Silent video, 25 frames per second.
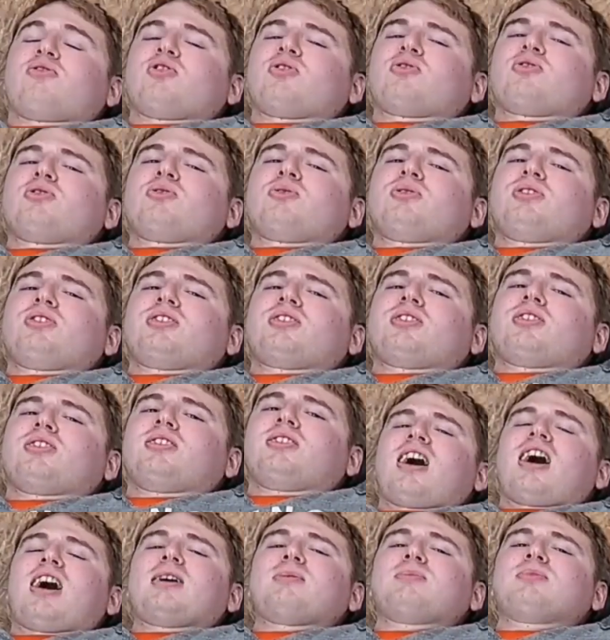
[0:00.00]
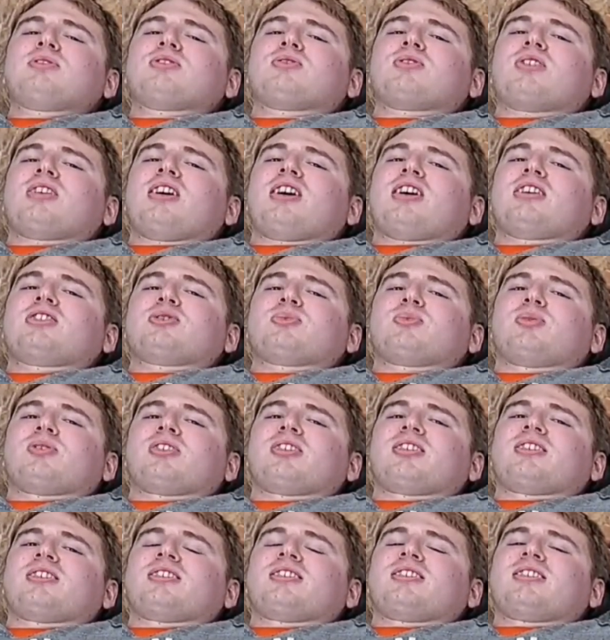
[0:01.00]
If you're new here, I'm Stray
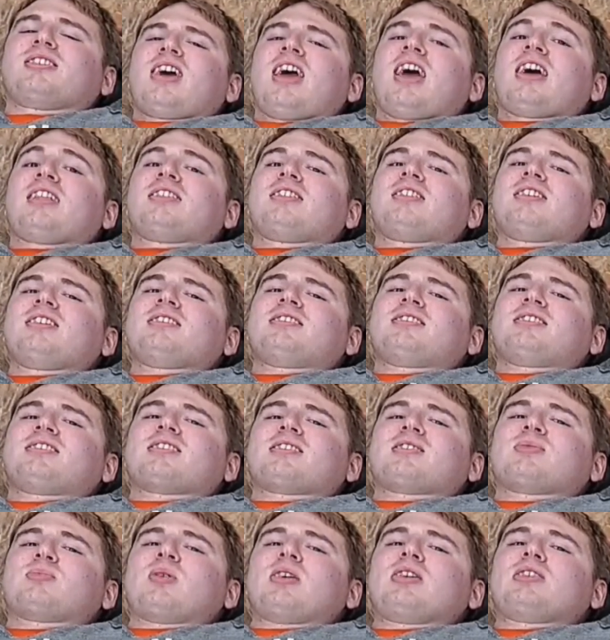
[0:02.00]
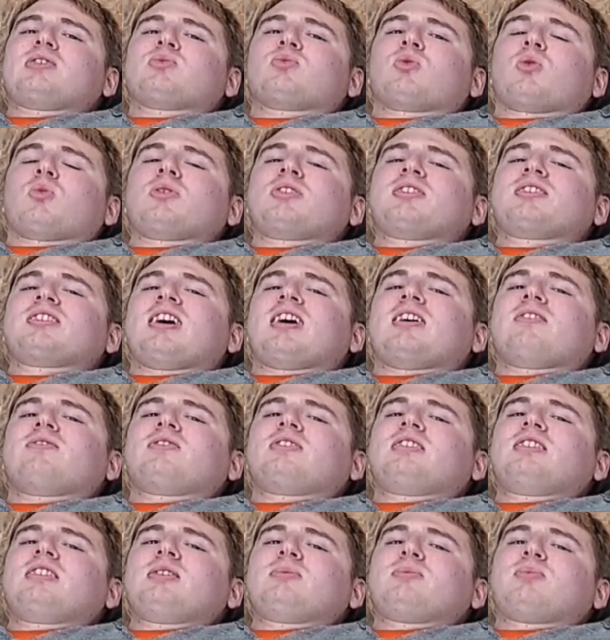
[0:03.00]
Hydroboard, and this is a space where we
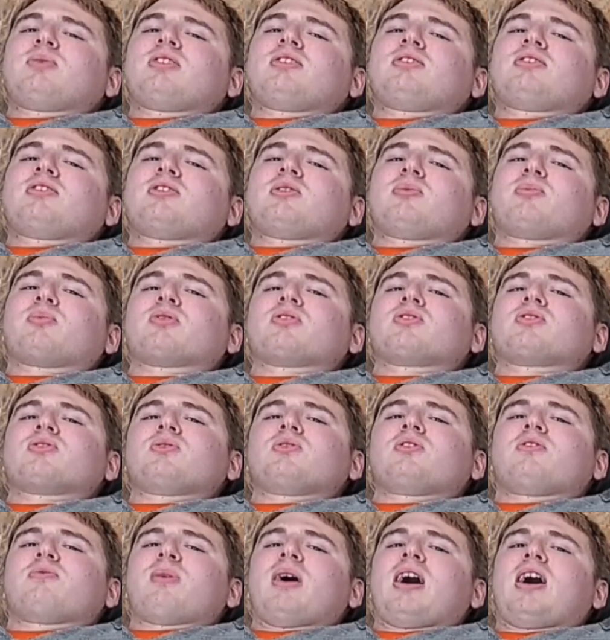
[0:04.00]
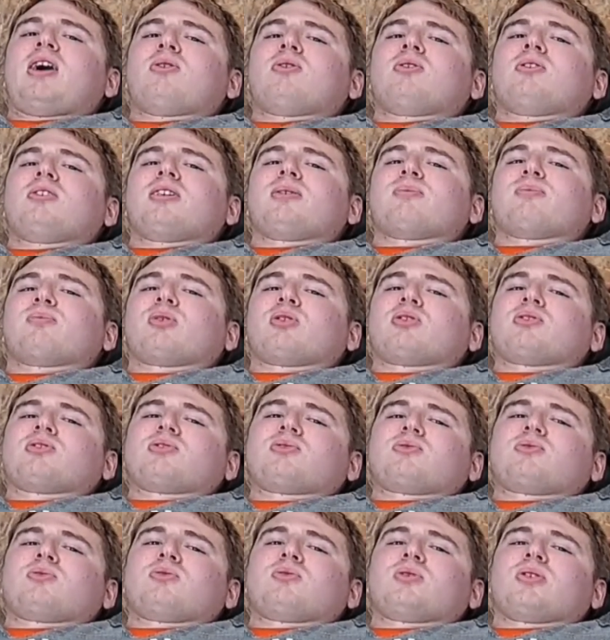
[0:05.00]
dive deep into the pursuit of power and
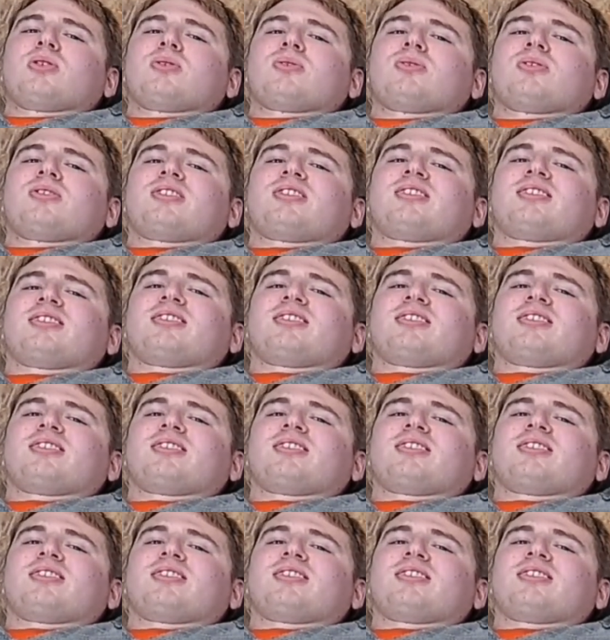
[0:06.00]
personal growth.